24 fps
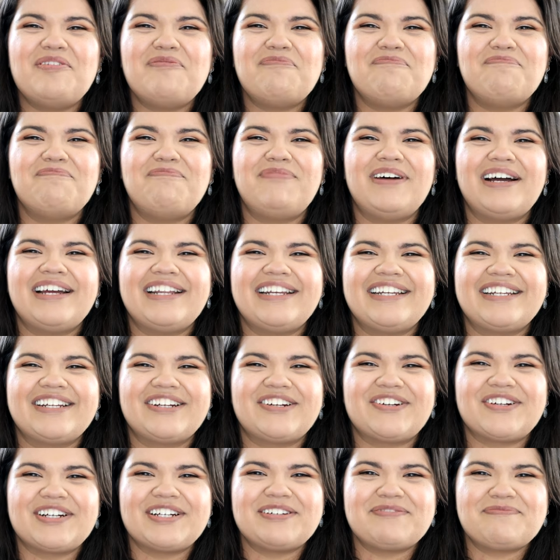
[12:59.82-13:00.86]
button
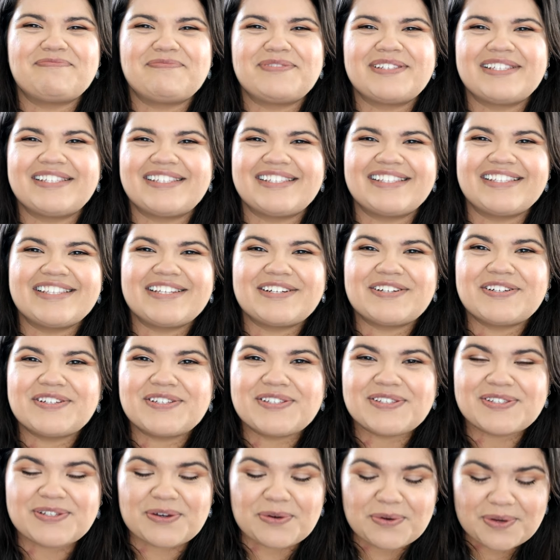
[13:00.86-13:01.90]
grips. They're
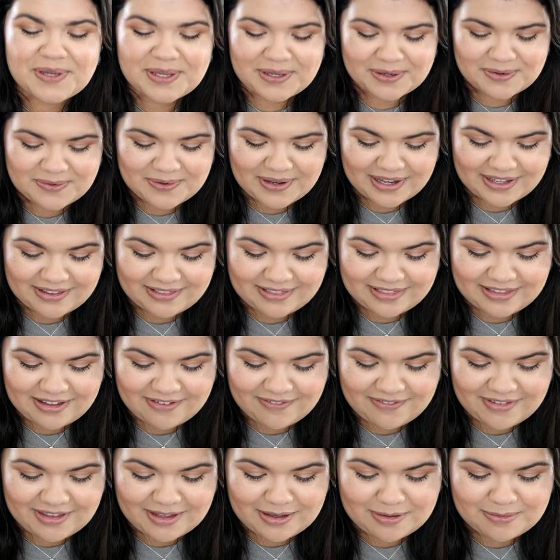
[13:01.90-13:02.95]
so cute. I
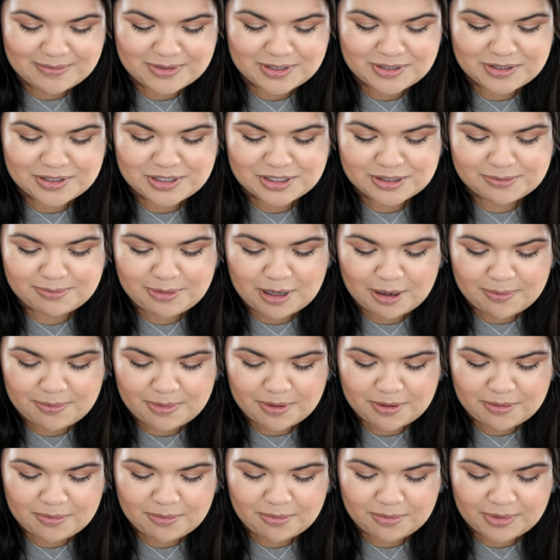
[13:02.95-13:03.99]
love them. So you just pop
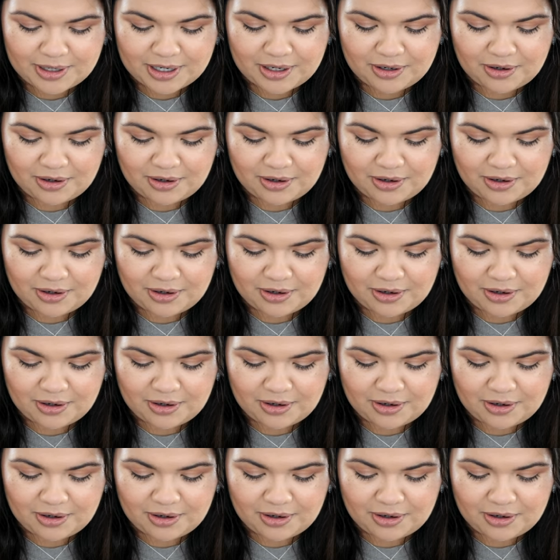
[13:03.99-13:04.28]
them right